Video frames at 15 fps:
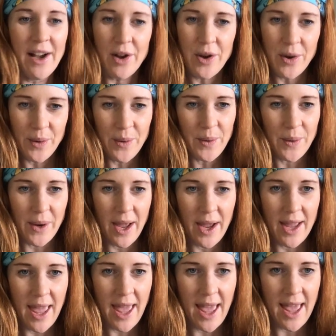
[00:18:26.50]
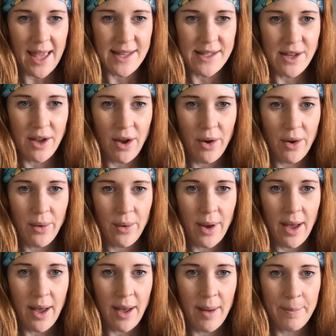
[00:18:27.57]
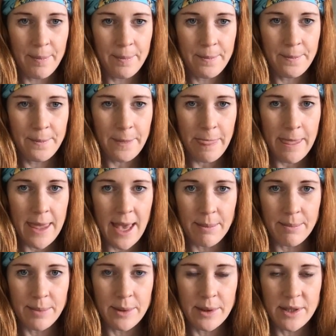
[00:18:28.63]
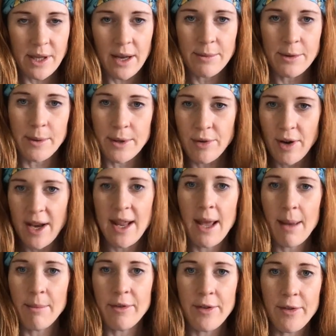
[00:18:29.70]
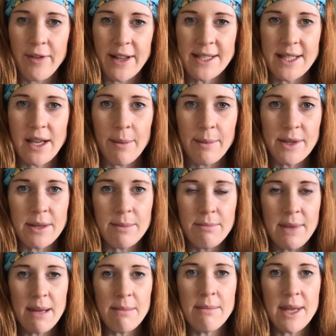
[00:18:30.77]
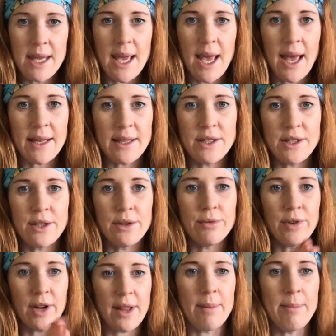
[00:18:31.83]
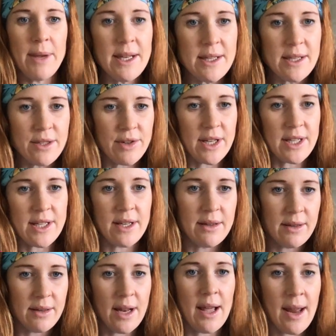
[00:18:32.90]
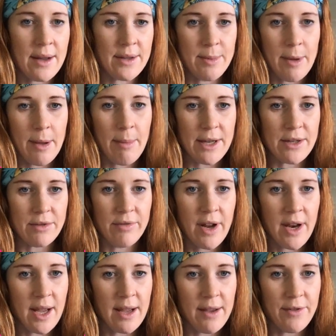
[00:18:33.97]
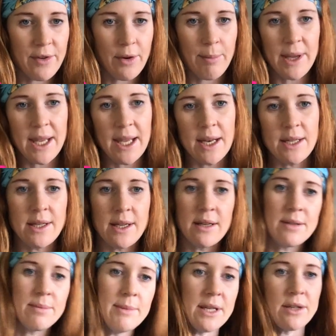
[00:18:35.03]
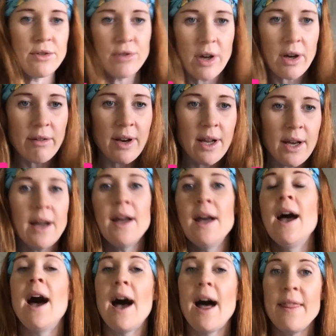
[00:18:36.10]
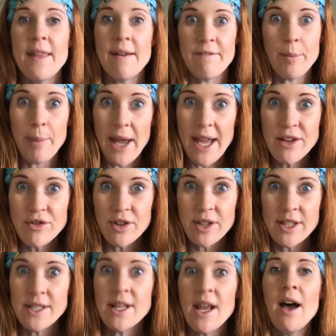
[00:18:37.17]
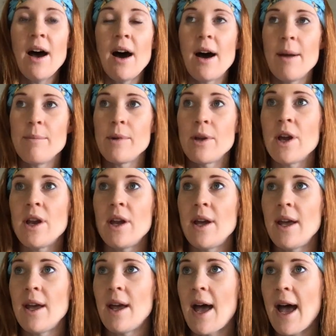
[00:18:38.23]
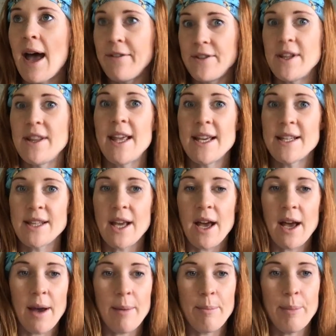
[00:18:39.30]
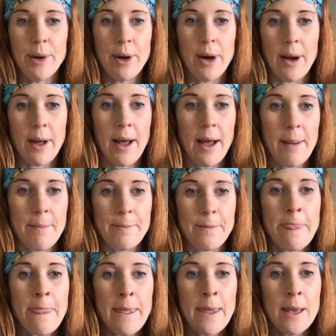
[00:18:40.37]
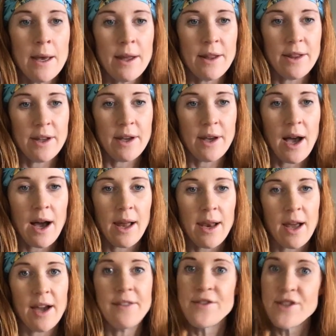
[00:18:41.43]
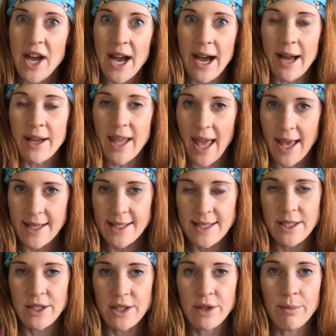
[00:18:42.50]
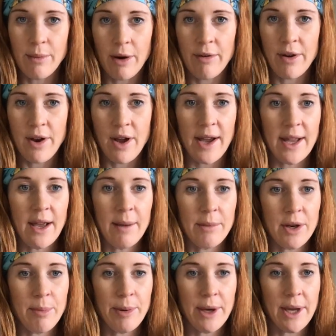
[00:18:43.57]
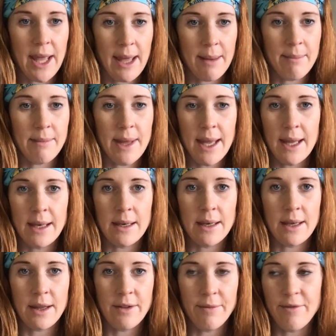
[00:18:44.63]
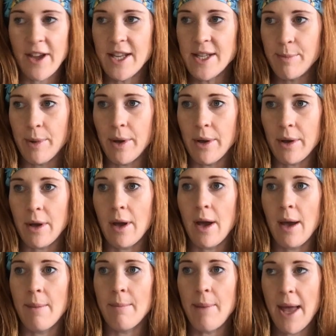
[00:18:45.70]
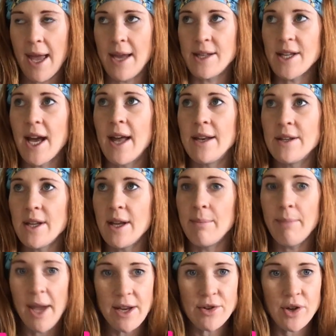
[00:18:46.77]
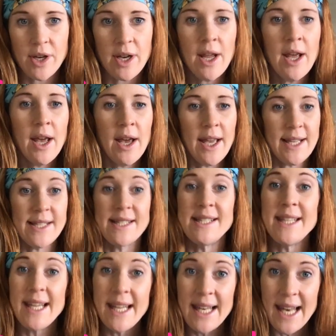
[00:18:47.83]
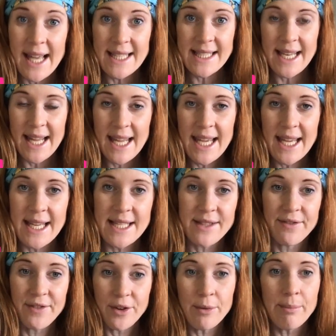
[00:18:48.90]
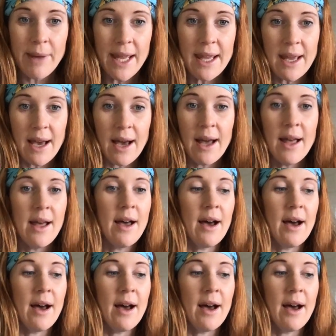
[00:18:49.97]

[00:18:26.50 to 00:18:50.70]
Cool, okay, so sign up to my training camp if you fancy coming to meet me and to run in the Peak District and learn how to be a better runner if you're a beginner to intermediate trail runner. And then for patrons, I'm gonna, after this, put our live chat guest tomorrow night. I'm going to put him in the Facebook page and in Patreon. It's Dean Leslie. He's a filmmaker.